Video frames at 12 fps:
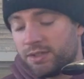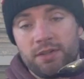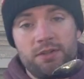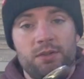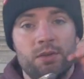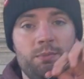
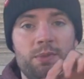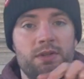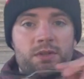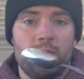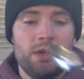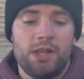going to scoop the
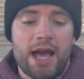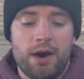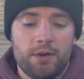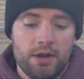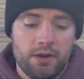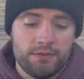soil
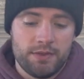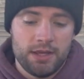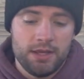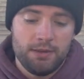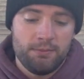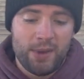out of
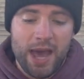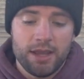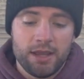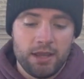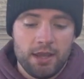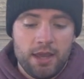the
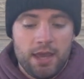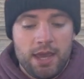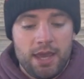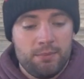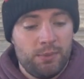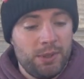bag
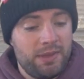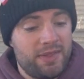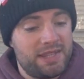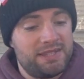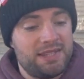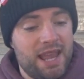and put
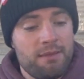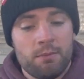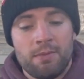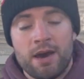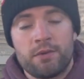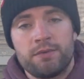the same
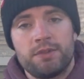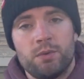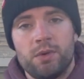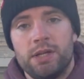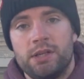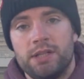amount of
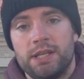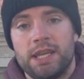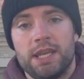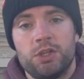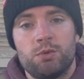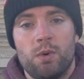soil in
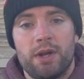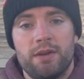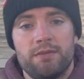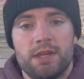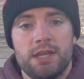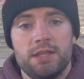each one
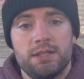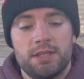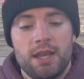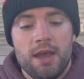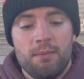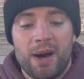of these
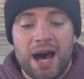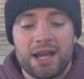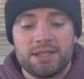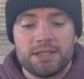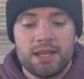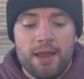
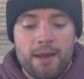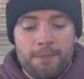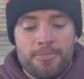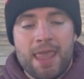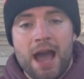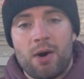pots.
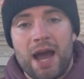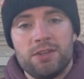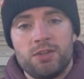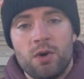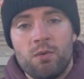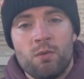Now, I
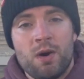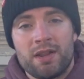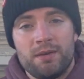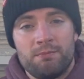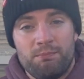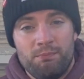don't want
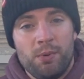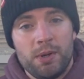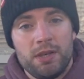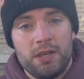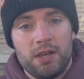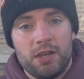to
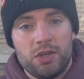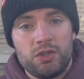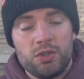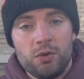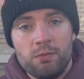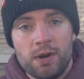put
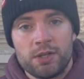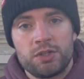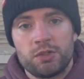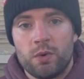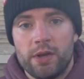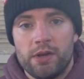too much
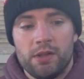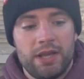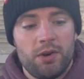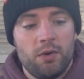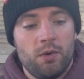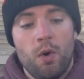soil
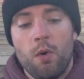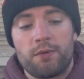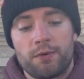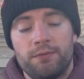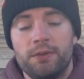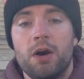and
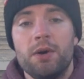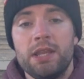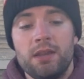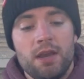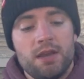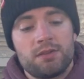overflow
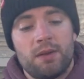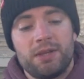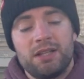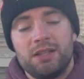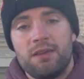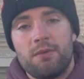it, so I'm
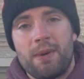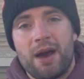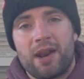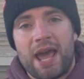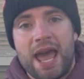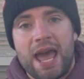going to leave
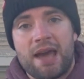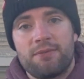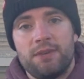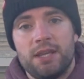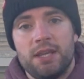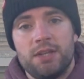about
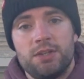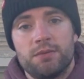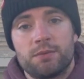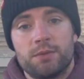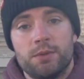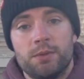½ an inch of
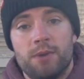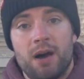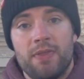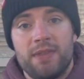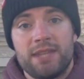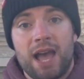room
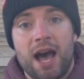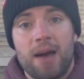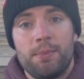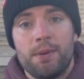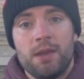on the top,